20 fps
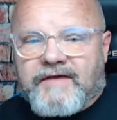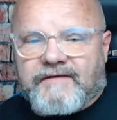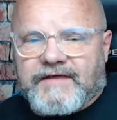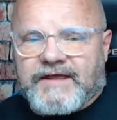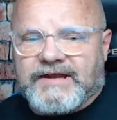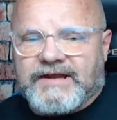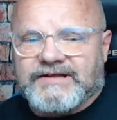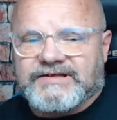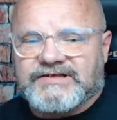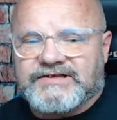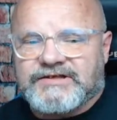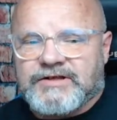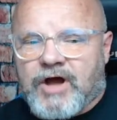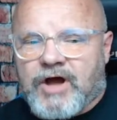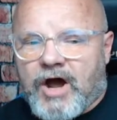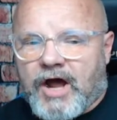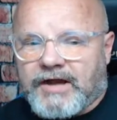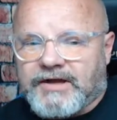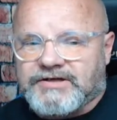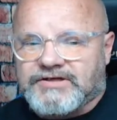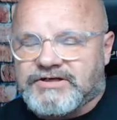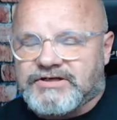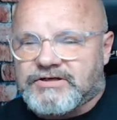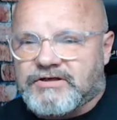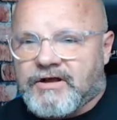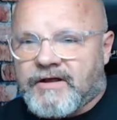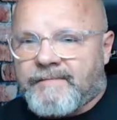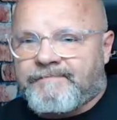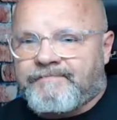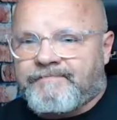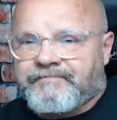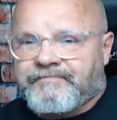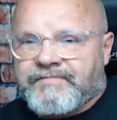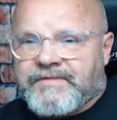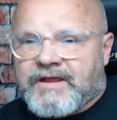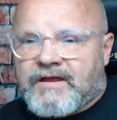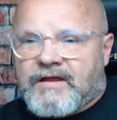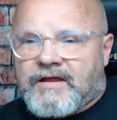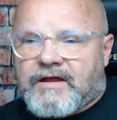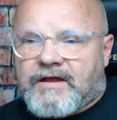That it's not
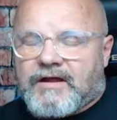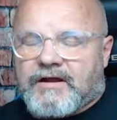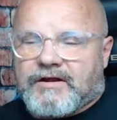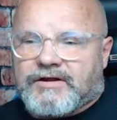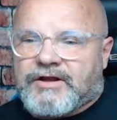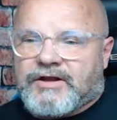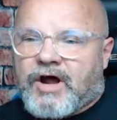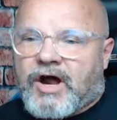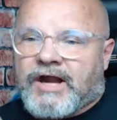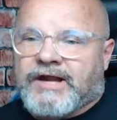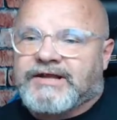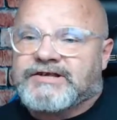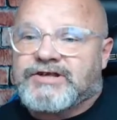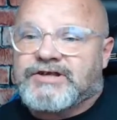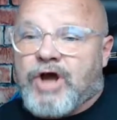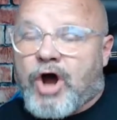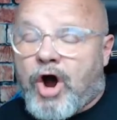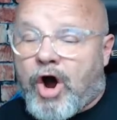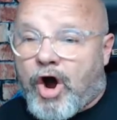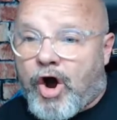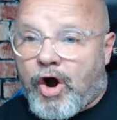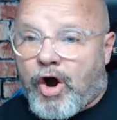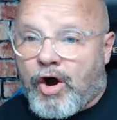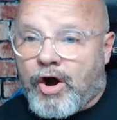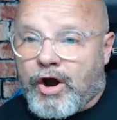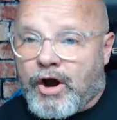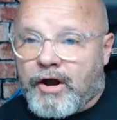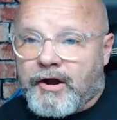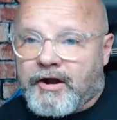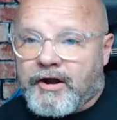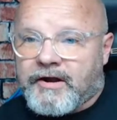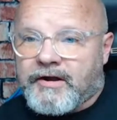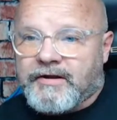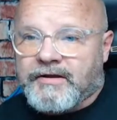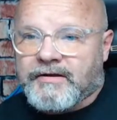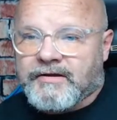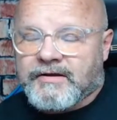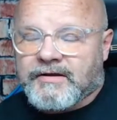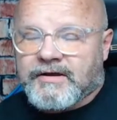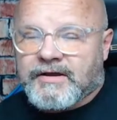as
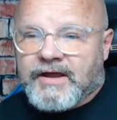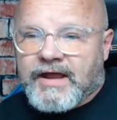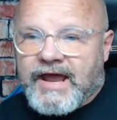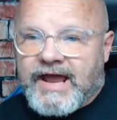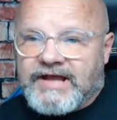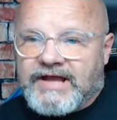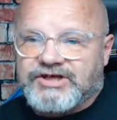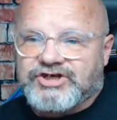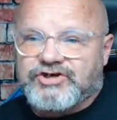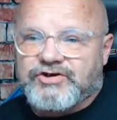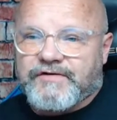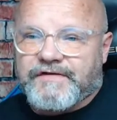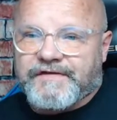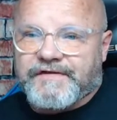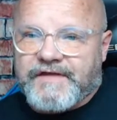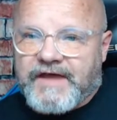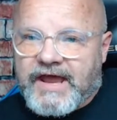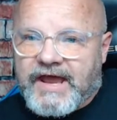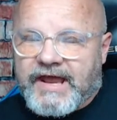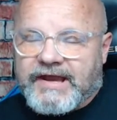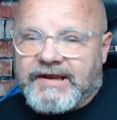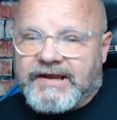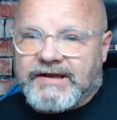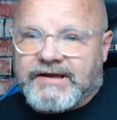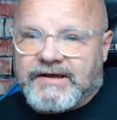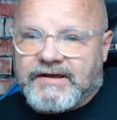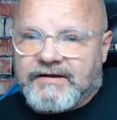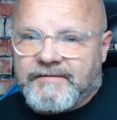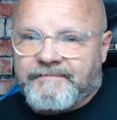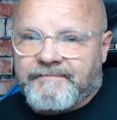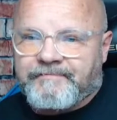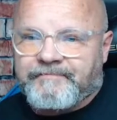hard as you think,